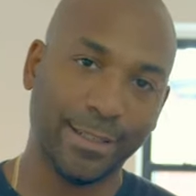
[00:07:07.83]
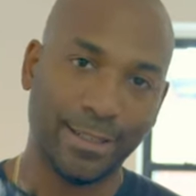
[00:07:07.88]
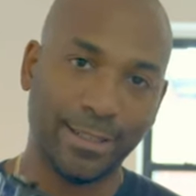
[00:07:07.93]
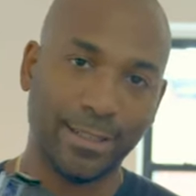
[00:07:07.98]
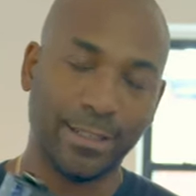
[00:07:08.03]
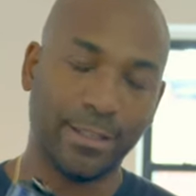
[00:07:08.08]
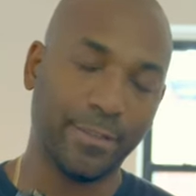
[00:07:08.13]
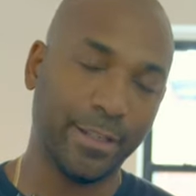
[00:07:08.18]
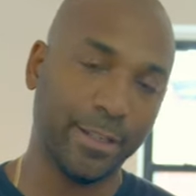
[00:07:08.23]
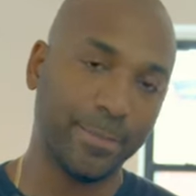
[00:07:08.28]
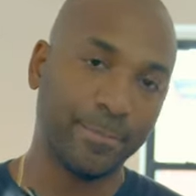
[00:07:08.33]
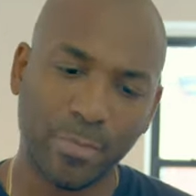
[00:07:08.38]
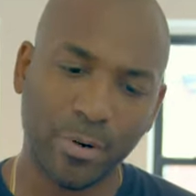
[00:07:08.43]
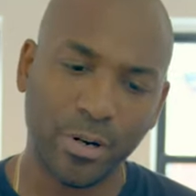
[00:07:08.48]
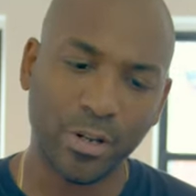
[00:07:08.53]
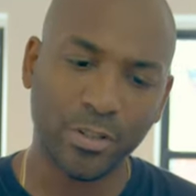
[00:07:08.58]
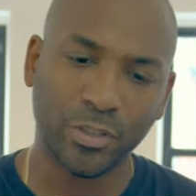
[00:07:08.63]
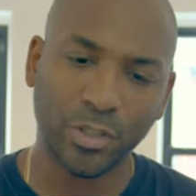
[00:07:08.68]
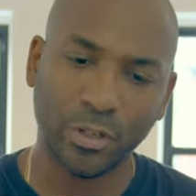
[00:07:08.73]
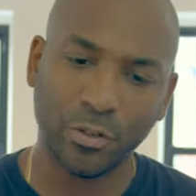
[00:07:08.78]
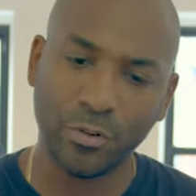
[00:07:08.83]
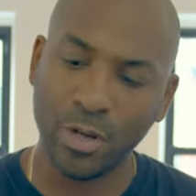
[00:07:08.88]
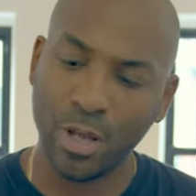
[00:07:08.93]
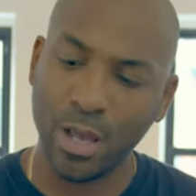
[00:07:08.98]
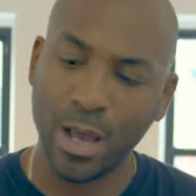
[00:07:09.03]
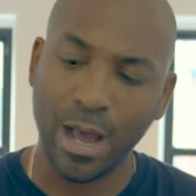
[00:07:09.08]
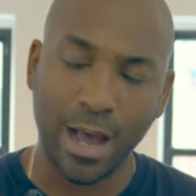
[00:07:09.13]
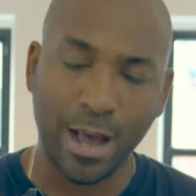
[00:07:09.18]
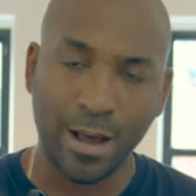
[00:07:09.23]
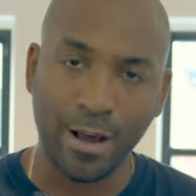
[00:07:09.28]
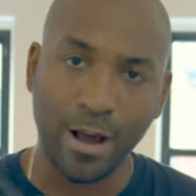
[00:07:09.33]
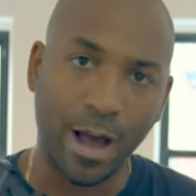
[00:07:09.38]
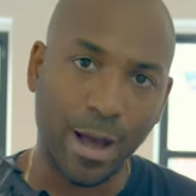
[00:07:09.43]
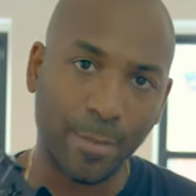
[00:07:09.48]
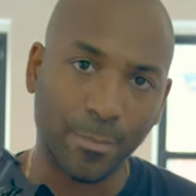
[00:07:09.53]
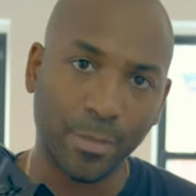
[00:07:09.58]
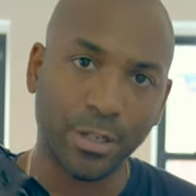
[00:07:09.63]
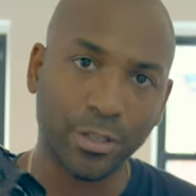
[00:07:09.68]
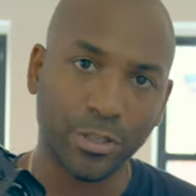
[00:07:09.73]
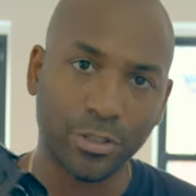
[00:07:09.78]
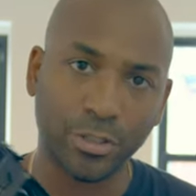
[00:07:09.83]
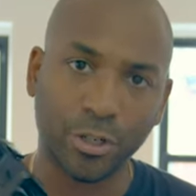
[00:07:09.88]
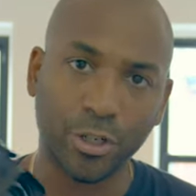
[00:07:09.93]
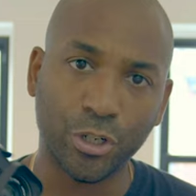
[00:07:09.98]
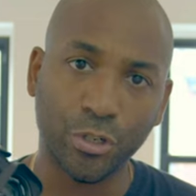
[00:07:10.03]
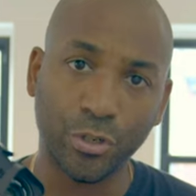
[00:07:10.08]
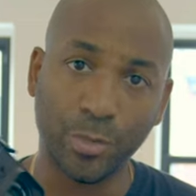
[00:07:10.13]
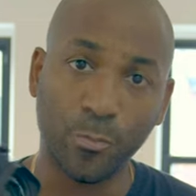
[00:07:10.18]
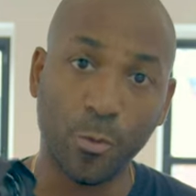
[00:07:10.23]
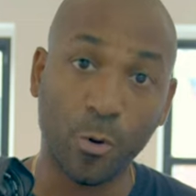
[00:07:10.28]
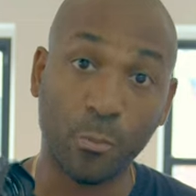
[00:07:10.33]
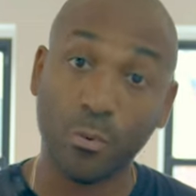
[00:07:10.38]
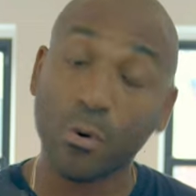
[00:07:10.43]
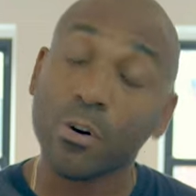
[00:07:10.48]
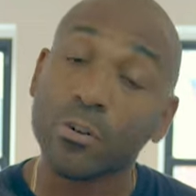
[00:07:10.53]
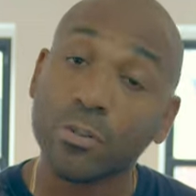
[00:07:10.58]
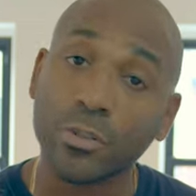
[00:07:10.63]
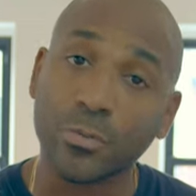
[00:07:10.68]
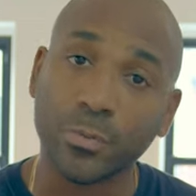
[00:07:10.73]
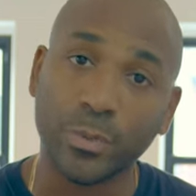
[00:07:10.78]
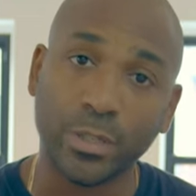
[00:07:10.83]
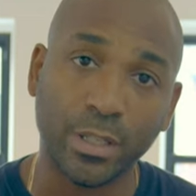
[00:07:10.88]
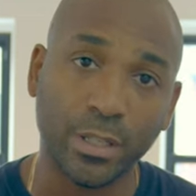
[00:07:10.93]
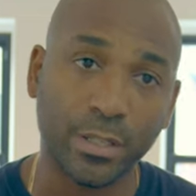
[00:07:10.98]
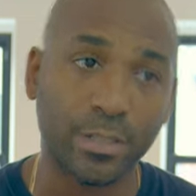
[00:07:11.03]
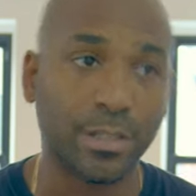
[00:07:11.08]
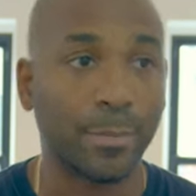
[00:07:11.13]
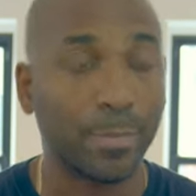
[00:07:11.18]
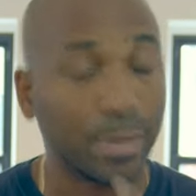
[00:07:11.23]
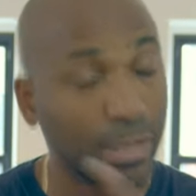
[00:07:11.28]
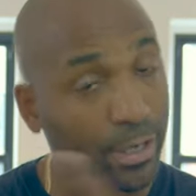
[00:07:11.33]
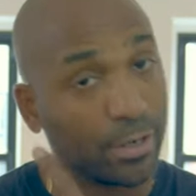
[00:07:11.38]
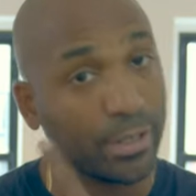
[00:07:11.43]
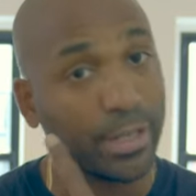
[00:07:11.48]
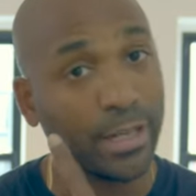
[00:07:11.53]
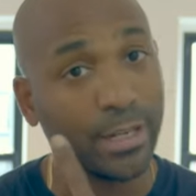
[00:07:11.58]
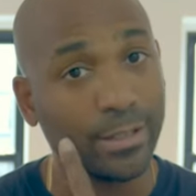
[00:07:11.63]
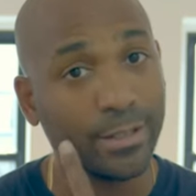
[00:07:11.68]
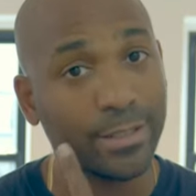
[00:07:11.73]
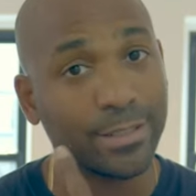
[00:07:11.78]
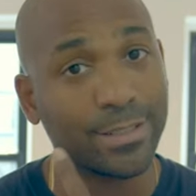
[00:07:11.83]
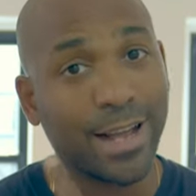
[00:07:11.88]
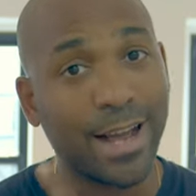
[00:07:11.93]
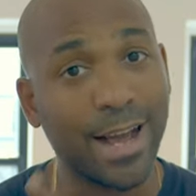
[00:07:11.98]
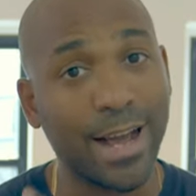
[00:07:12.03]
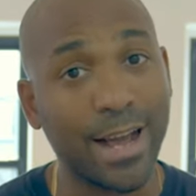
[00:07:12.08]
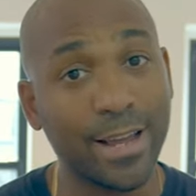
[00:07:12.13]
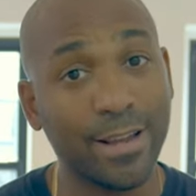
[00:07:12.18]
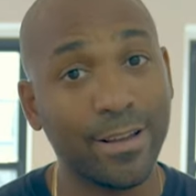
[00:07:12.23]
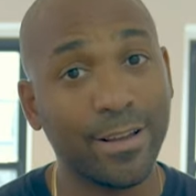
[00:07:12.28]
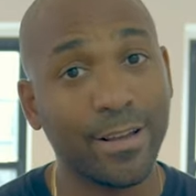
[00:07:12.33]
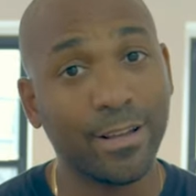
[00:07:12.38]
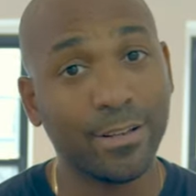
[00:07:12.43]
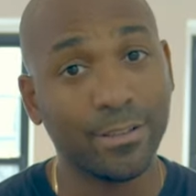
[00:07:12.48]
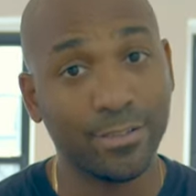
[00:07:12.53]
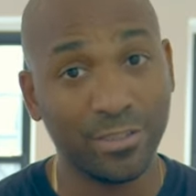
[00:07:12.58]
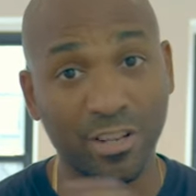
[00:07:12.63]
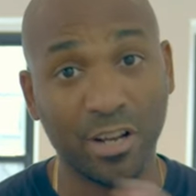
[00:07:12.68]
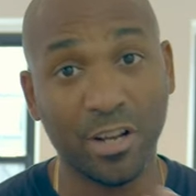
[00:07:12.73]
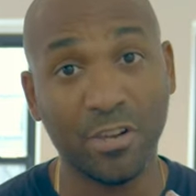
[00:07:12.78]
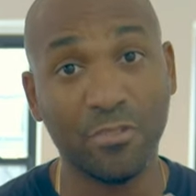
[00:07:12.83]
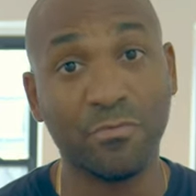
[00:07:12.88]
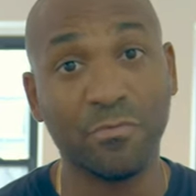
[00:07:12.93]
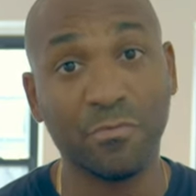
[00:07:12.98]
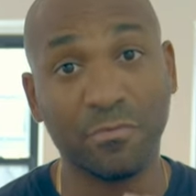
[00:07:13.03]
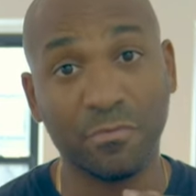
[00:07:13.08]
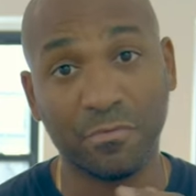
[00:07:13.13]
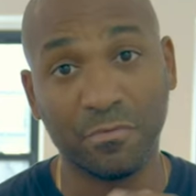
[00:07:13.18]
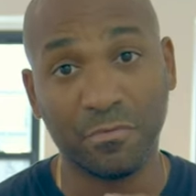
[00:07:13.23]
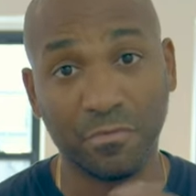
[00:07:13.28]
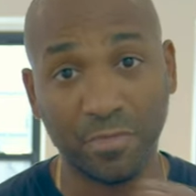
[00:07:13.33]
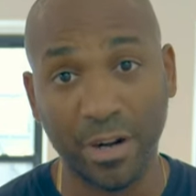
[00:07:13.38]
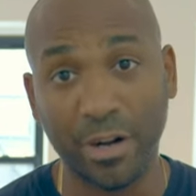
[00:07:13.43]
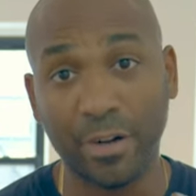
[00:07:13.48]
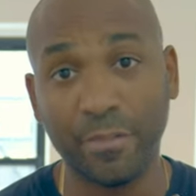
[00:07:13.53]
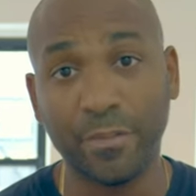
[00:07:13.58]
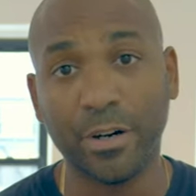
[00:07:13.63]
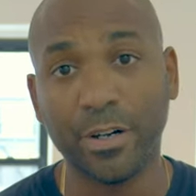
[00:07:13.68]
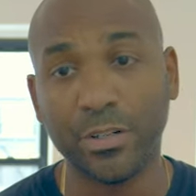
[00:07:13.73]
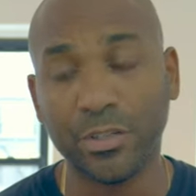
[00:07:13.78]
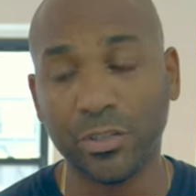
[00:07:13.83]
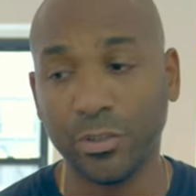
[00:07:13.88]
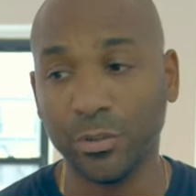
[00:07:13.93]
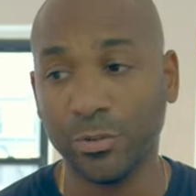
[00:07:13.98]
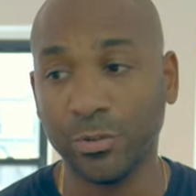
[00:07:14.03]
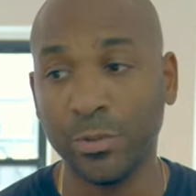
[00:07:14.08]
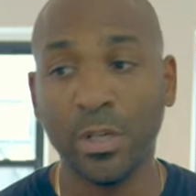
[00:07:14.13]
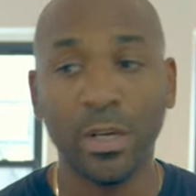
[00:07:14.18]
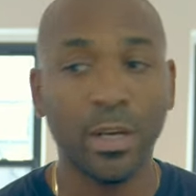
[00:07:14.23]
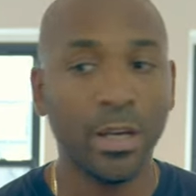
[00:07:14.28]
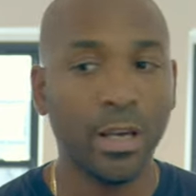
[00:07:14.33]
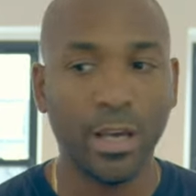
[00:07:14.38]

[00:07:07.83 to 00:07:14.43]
I love it. But also, I, am going to start shooting more portraits with this. I plan on getting this eye done very, very soon.